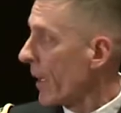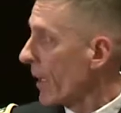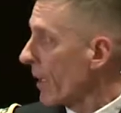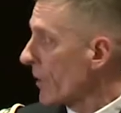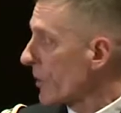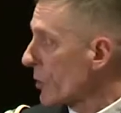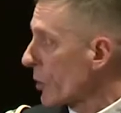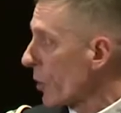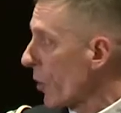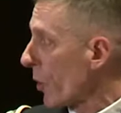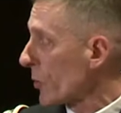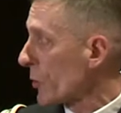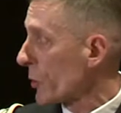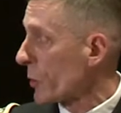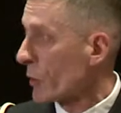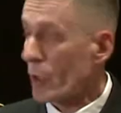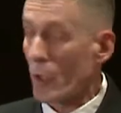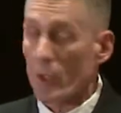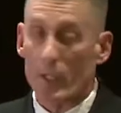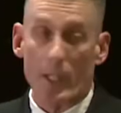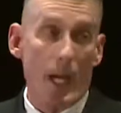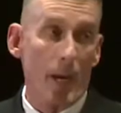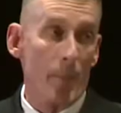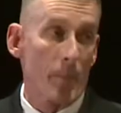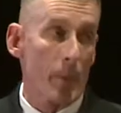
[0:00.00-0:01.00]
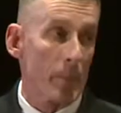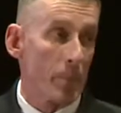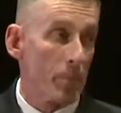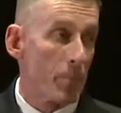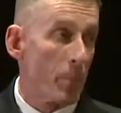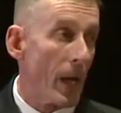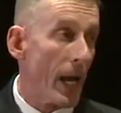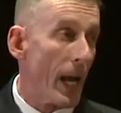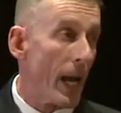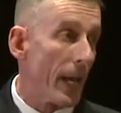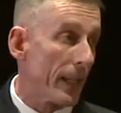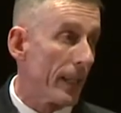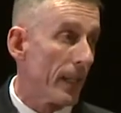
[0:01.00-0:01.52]
soldiers are coming
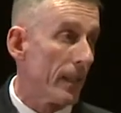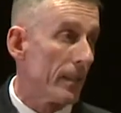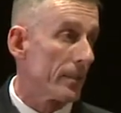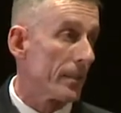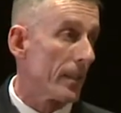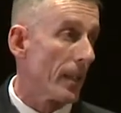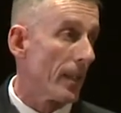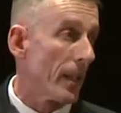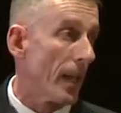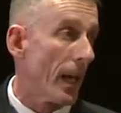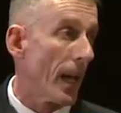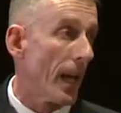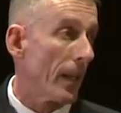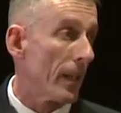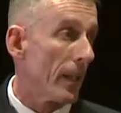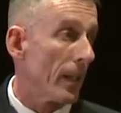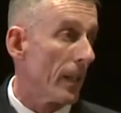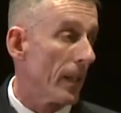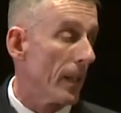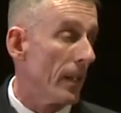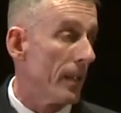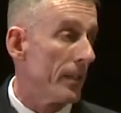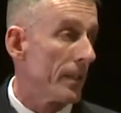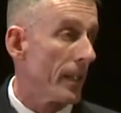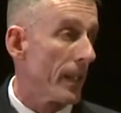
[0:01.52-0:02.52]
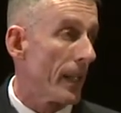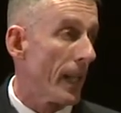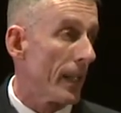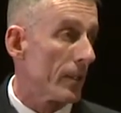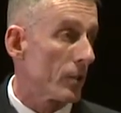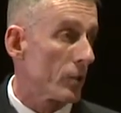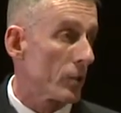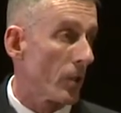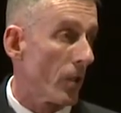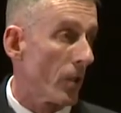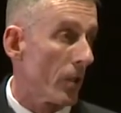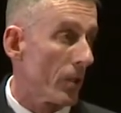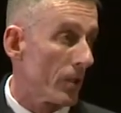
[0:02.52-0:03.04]
back into that, into that
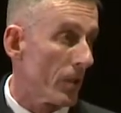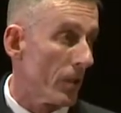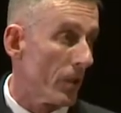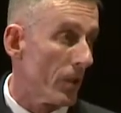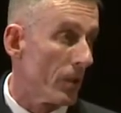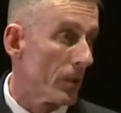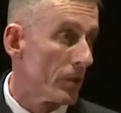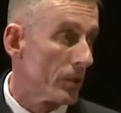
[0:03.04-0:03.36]
circle.